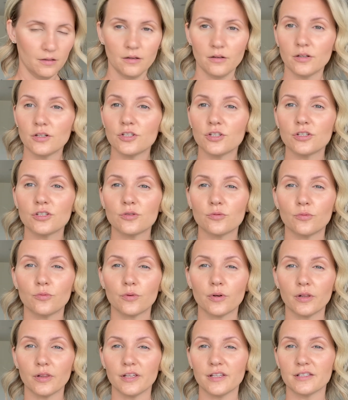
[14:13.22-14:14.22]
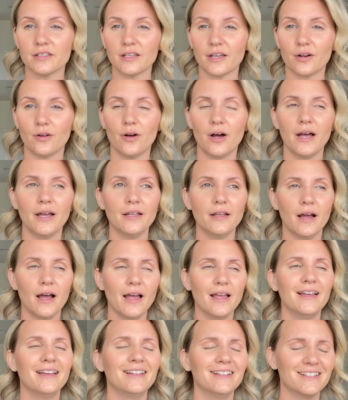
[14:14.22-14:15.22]
It's just really subtle.
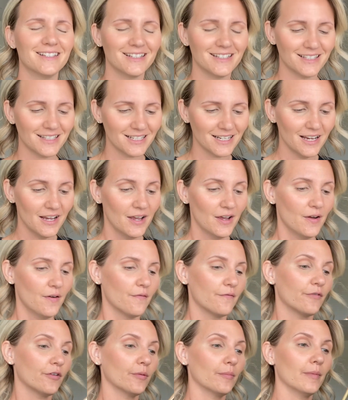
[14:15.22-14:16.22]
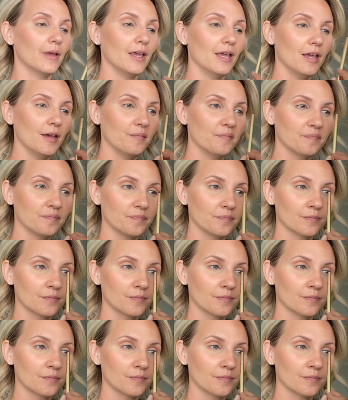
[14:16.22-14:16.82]
I just, for me,